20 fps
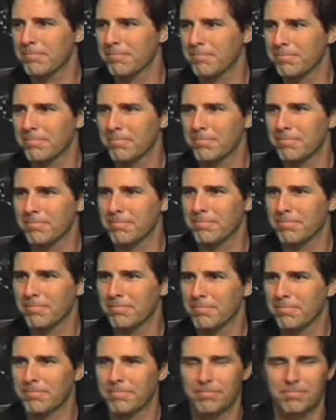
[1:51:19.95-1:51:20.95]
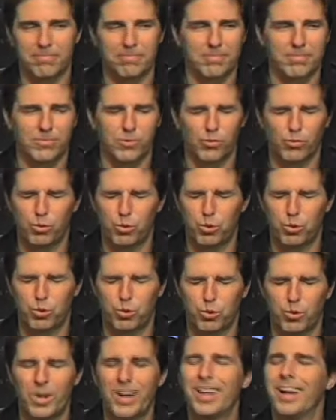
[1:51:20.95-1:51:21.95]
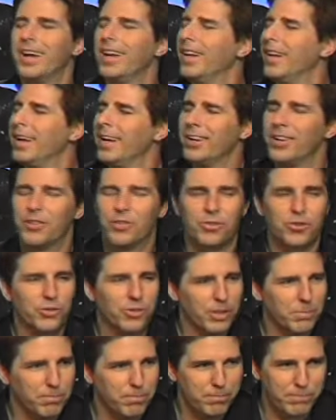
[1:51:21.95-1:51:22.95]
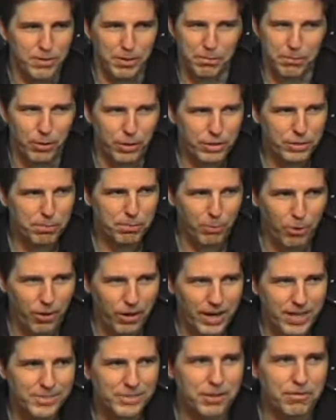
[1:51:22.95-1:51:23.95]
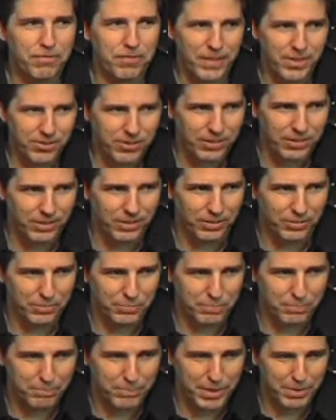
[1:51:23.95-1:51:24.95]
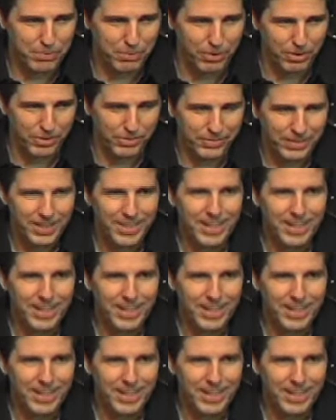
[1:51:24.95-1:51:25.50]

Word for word: She is. She's the E. She's the E. The, the Bush boys are physicals, people,